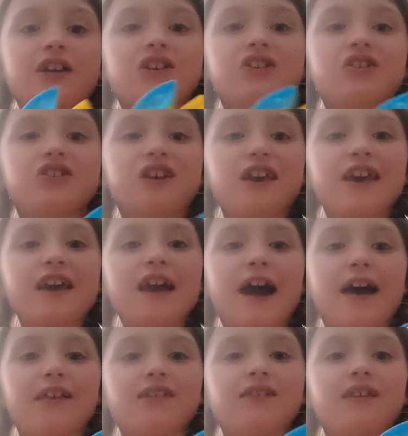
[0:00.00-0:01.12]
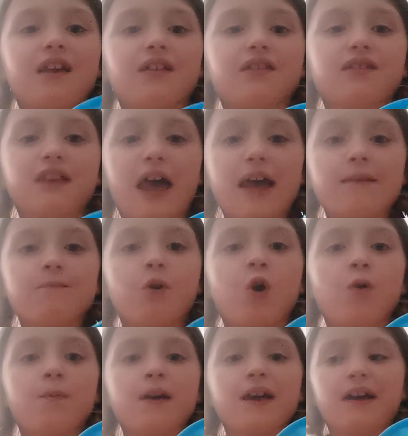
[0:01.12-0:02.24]
She has the same
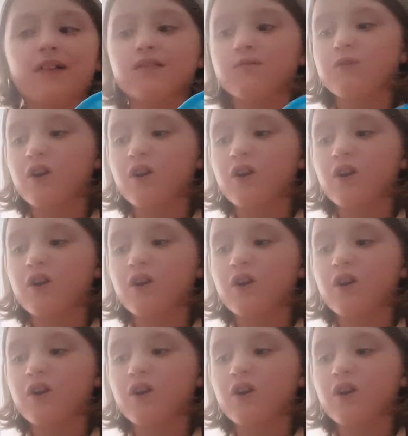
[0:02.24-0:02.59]
puppet as